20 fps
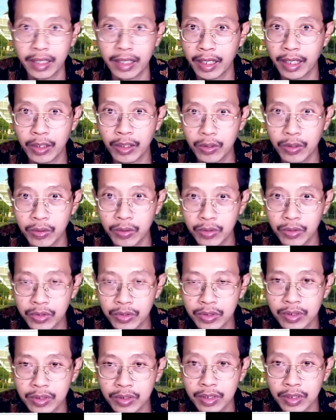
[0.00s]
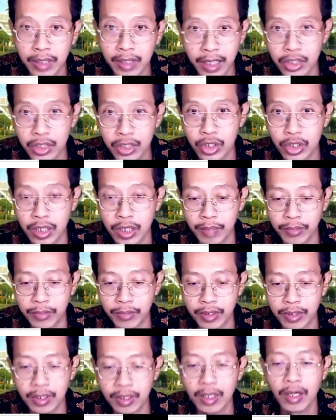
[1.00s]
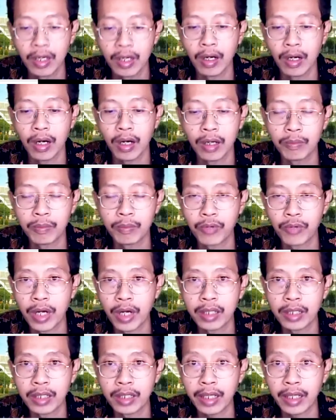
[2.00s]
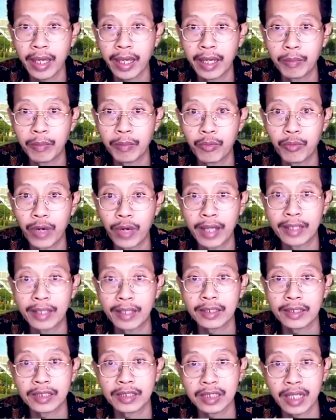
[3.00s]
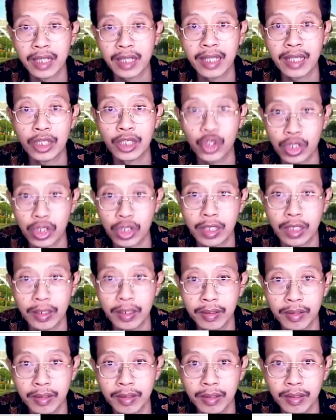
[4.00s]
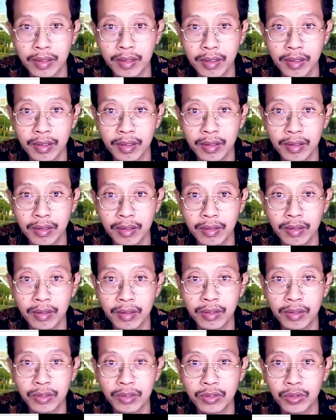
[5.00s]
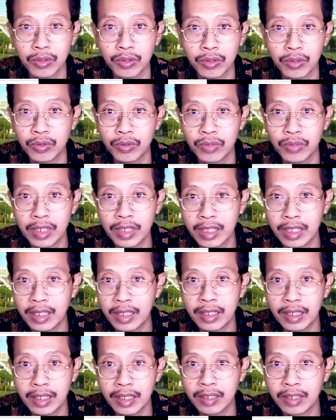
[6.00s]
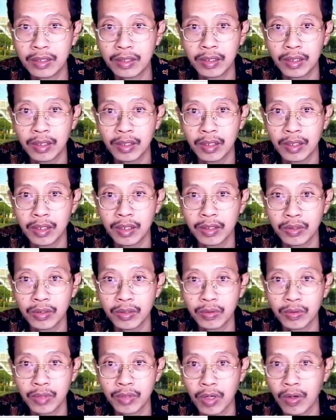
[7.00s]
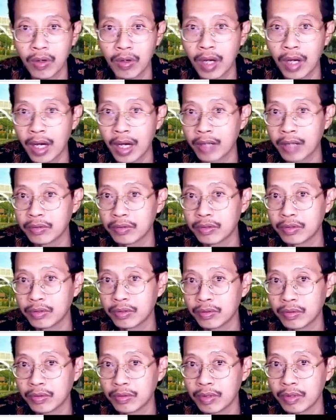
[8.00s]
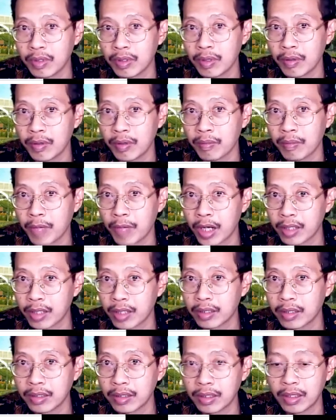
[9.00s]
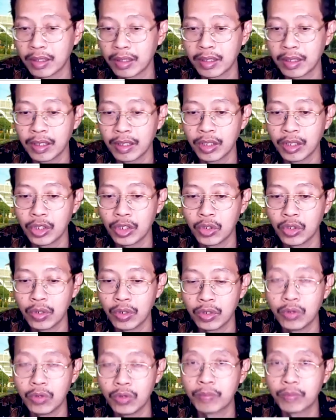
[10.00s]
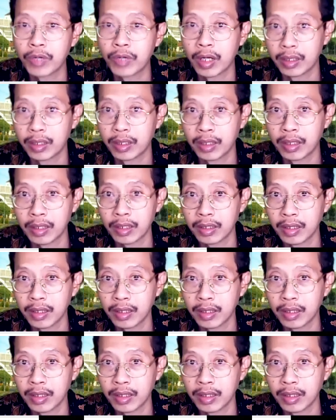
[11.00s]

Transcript: includes the next chapter on product and brand strategy. So you really need to know how to market your new product